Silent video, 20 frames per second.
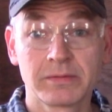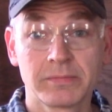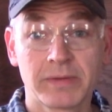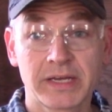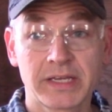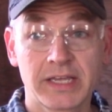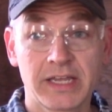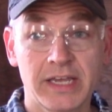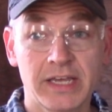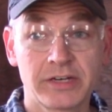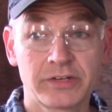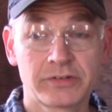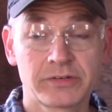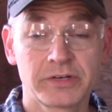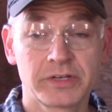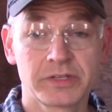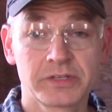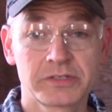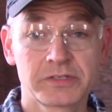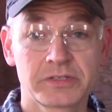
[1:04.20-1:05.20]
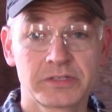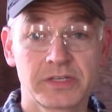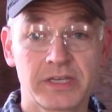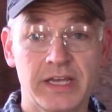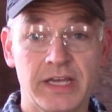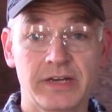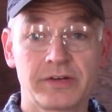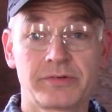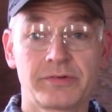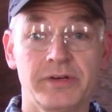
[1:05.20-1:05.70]
my gantry. This is the
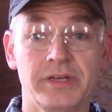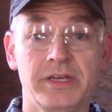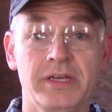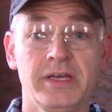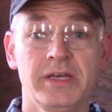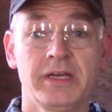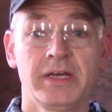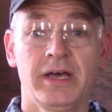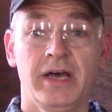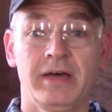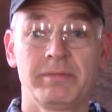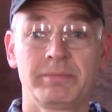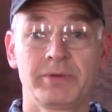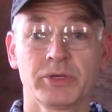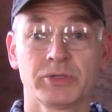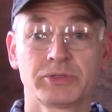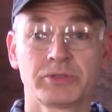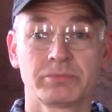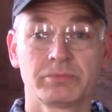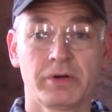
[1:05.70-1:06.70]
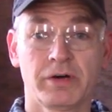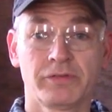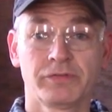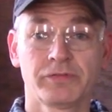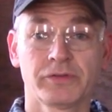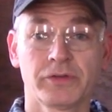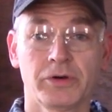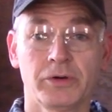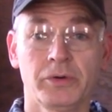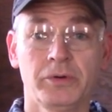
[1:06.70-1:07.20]
gantry I built in
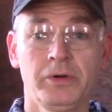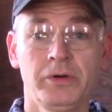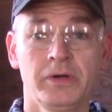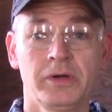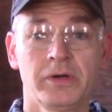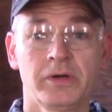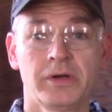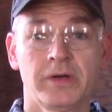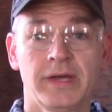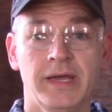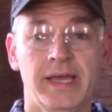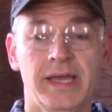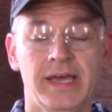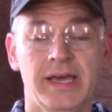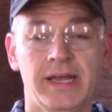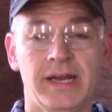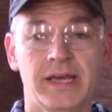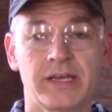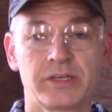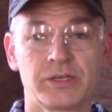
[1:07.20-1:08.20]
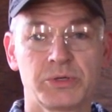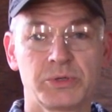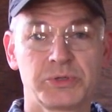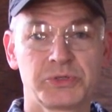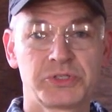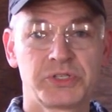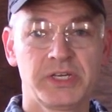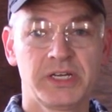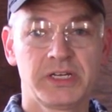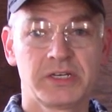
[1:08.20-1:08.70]
Buffalo, and I
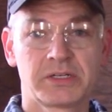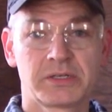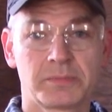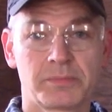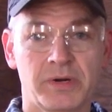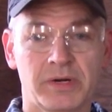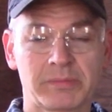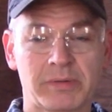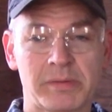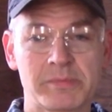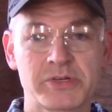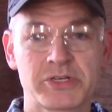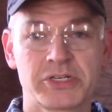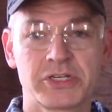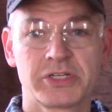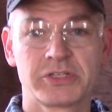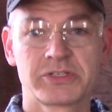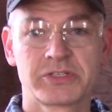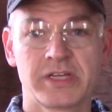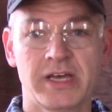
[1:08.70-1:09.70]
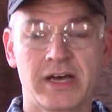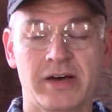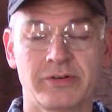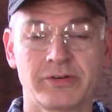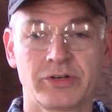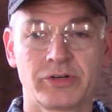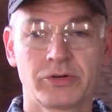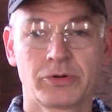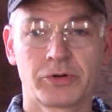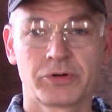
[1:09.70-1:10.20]
used it to bring my machines
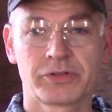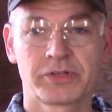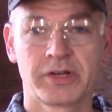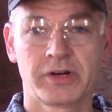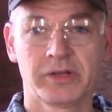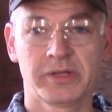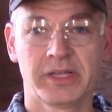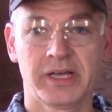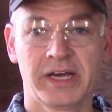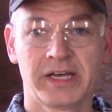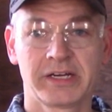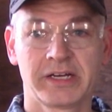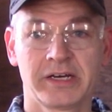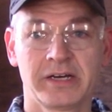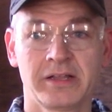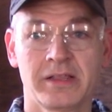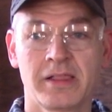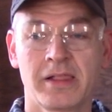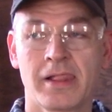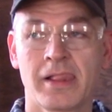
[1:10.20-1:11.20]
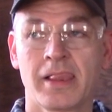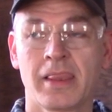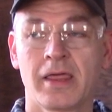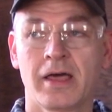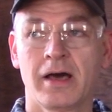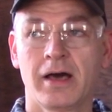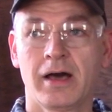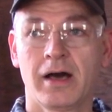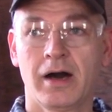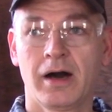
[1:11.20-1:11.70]
down in North Carolina.
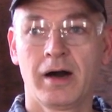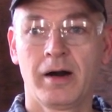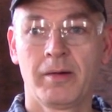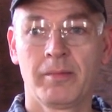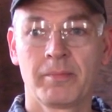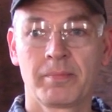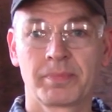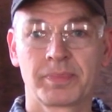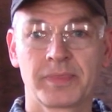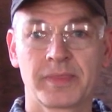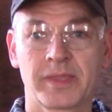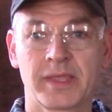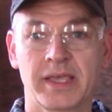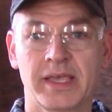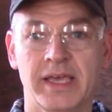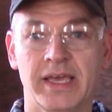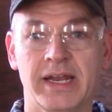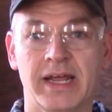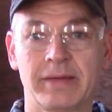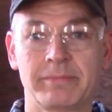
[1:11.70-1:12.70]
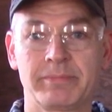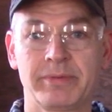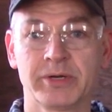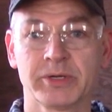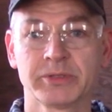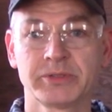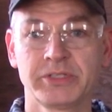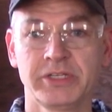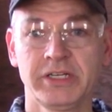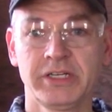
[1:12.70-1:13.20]
And I
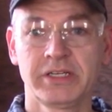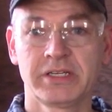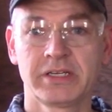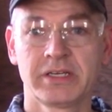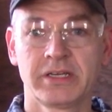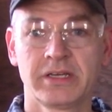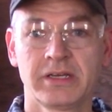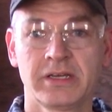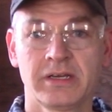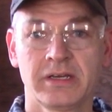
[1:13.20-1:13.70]
built it,